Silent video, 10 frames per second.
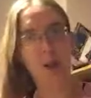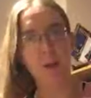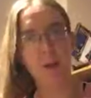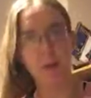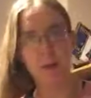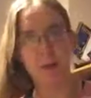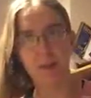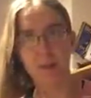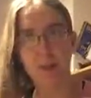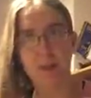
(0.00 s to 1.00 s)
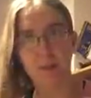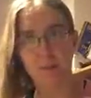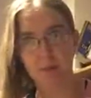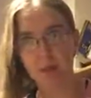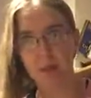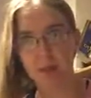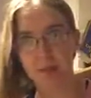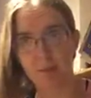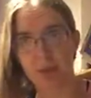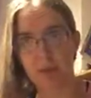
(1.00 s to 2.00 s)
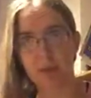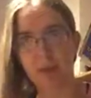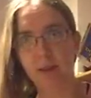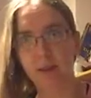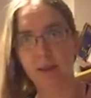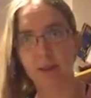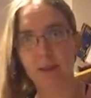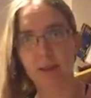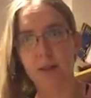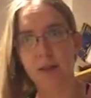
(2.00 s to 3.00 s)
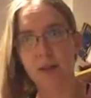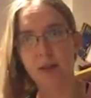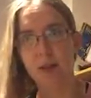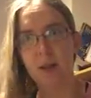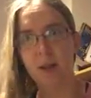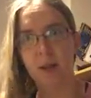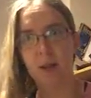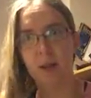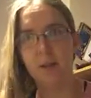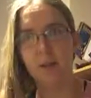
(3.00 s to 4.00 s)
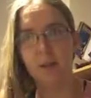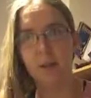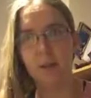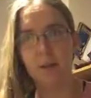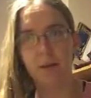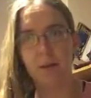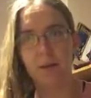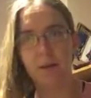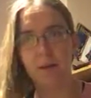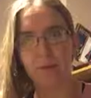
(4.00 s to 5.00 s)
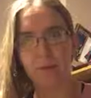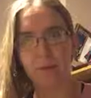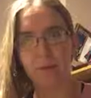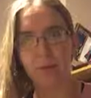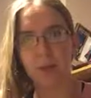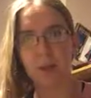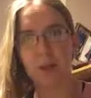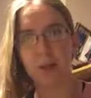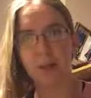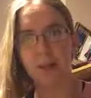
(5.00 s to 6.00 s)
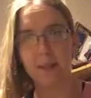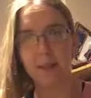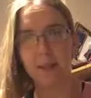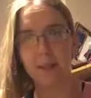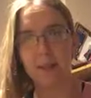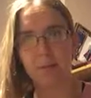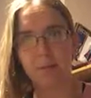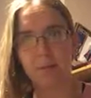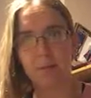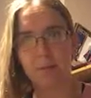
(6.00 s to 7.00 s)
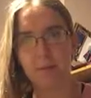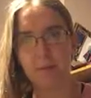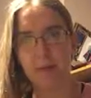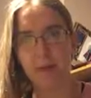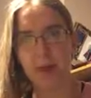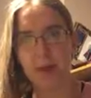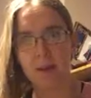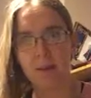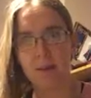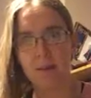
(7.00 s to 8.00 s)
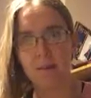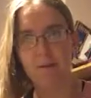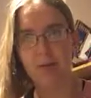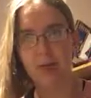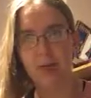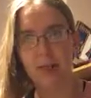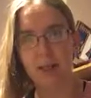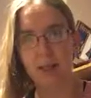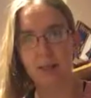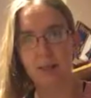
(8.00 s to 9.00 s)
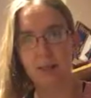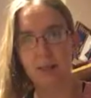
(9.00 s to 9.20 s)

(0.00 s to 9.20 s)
you mustn't stim in this manner, that you start suppressing stims. You're finding